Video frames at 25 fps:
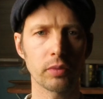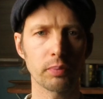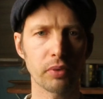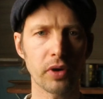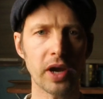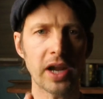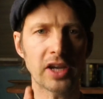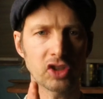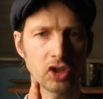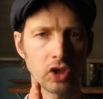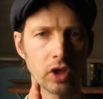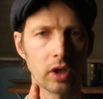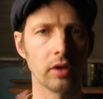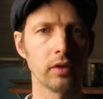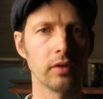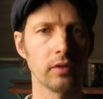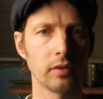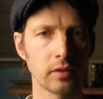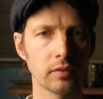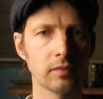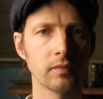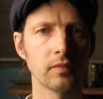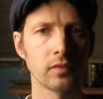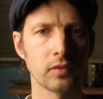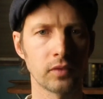the pressure
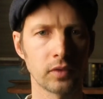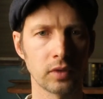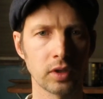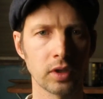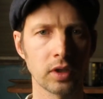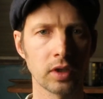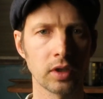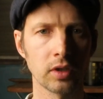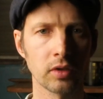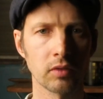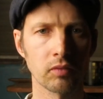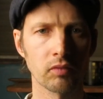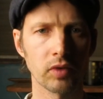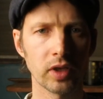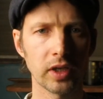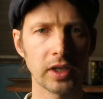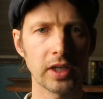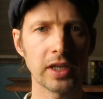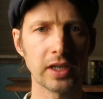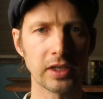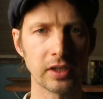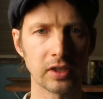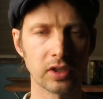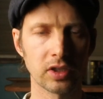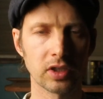
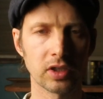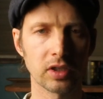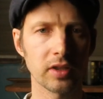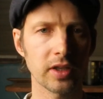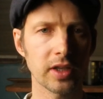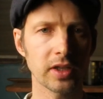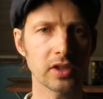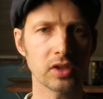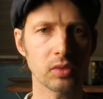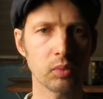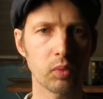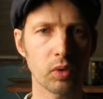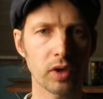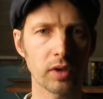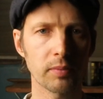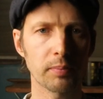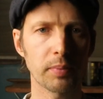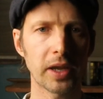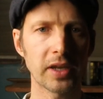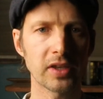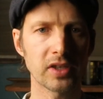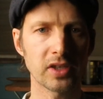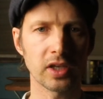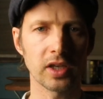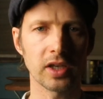release, and that's what it
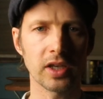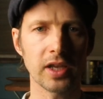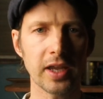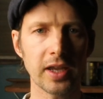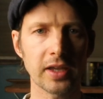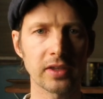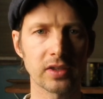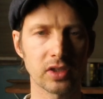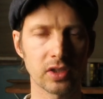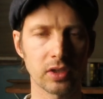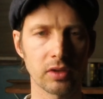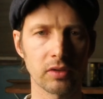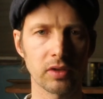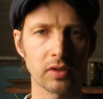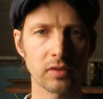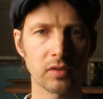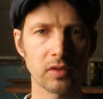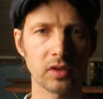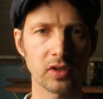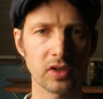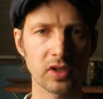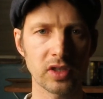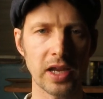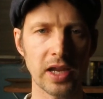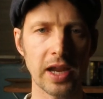basically is. So
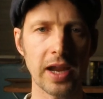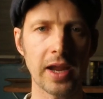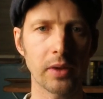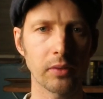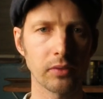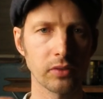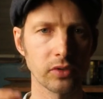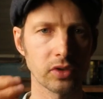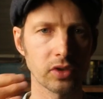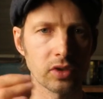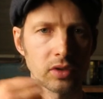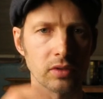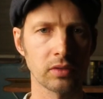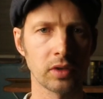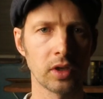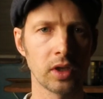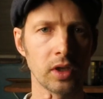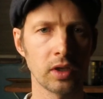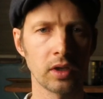the sound's